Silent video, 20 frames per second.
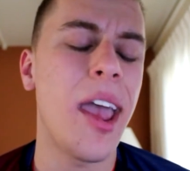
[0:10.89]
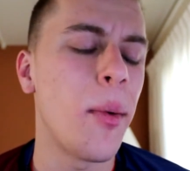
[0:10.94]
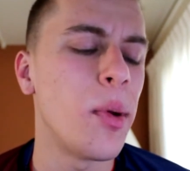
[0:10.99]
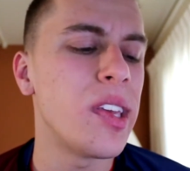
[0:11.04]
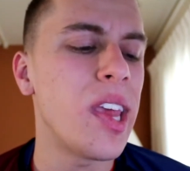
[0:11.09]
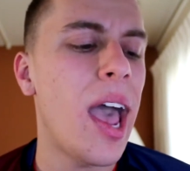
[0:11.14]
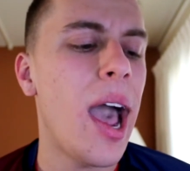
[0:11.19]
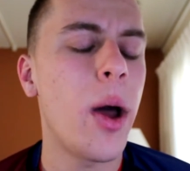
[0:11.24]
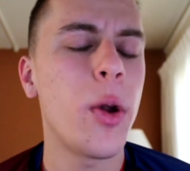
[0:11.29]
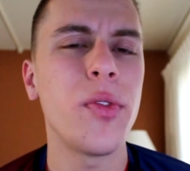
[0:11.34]
I
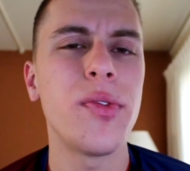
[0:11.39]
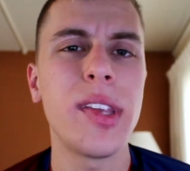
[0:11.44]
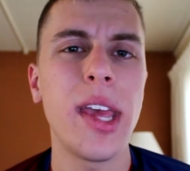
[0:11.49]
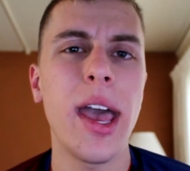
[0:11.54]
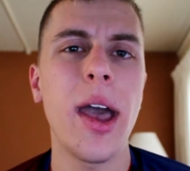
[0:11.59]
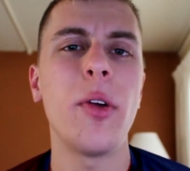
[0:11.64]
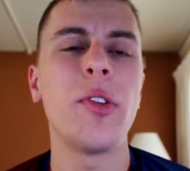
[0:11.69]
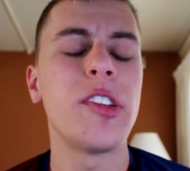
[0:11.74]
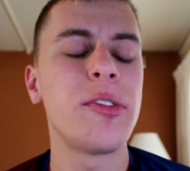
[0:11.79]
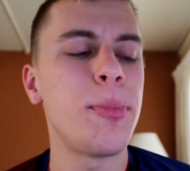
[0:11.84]
was out of
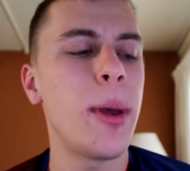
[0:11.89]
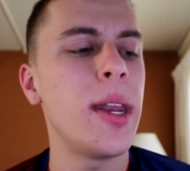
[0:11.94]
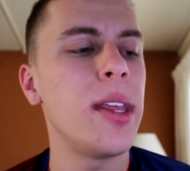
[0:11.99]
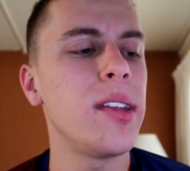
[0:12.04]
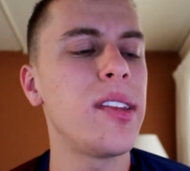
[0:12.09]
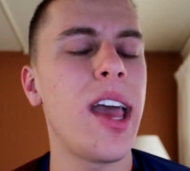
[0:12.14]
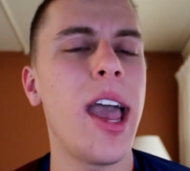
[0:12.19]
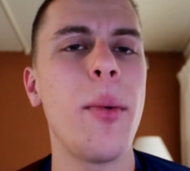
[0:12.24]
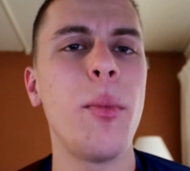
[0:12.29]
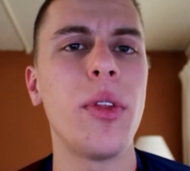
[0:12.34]
town
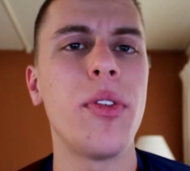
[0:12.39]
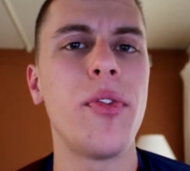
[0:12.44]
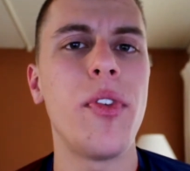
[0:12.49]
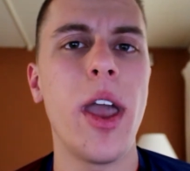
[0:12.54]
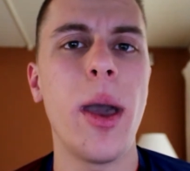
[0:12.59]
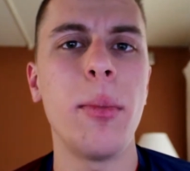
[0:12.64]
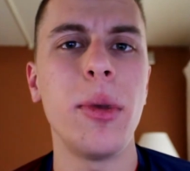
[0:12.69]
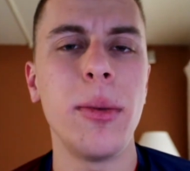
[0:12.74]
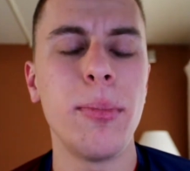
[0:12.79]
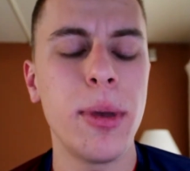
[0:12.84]
spending time with
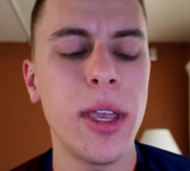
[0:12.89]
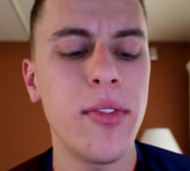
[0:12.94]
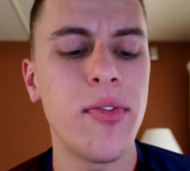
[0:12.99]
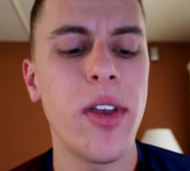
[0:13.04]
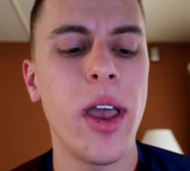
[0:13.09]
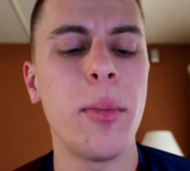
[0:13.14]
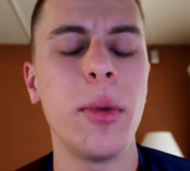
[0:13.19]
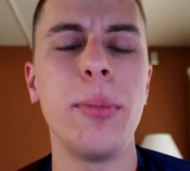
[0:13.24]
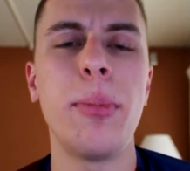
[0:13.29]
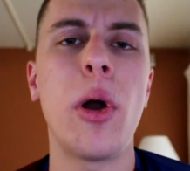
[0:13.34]
family, big
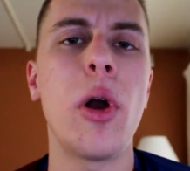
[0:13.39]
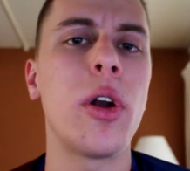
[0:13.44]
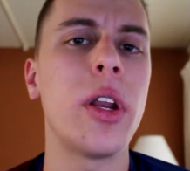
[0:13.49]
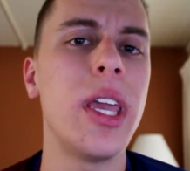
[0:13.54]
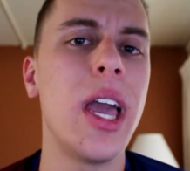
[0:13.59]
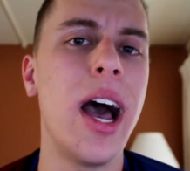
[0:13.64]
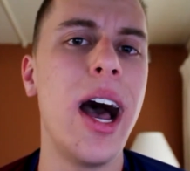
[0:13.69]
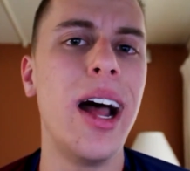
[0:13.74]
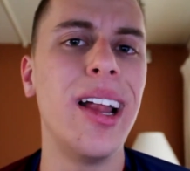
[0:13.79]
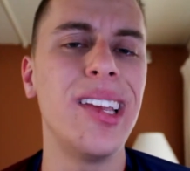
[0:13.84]
family
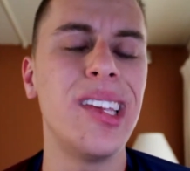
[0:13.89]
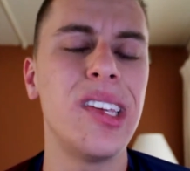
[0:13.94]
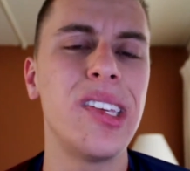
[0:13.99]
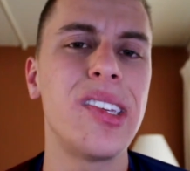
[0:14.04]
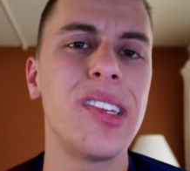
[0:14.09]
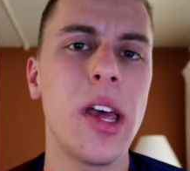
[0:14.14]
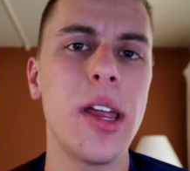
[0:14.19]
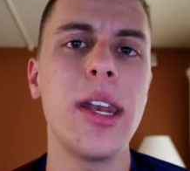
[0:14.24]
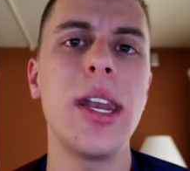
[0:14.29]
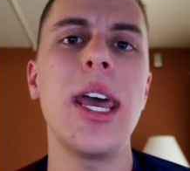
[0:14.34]
party on
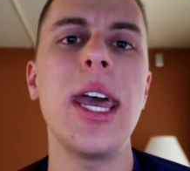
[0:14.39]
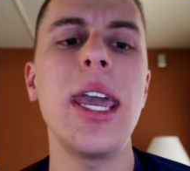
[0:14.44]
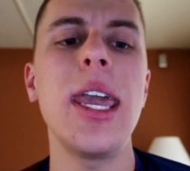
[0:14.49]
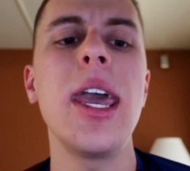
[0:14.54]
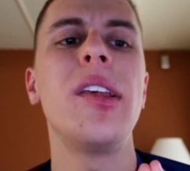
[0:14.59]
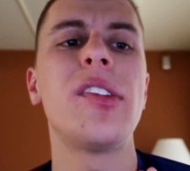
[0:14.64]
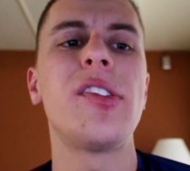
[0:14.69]
Sunday.